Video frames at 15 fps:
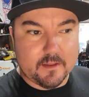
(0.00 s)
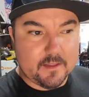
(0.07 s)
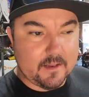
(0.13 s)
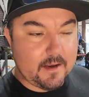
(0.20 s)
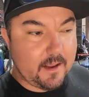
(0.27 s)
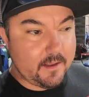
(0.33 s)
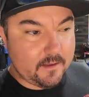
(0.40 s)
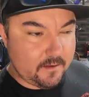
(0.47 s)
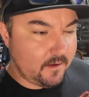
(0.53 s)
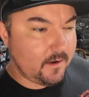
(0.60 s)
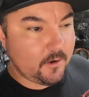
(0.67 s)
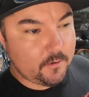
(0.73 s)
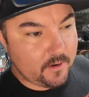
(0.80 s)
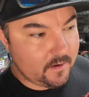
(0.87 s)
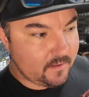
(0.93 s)
and then I
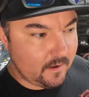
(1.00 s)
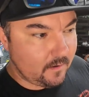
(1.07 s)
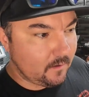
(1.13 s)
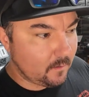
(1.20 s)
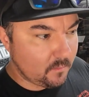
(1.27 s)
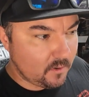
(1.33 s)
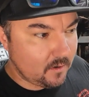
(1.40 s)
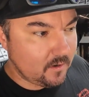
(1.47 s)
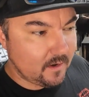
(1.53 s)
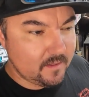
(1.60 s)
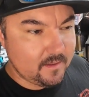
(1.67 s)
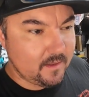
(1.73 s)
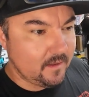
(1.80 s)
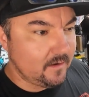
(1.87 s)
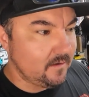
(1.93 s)
agree to that number
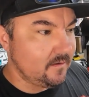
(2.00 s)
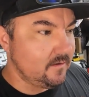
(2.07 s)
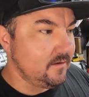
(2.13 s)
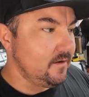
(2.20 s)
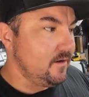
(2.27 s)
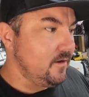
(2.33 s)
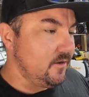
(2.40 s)
and then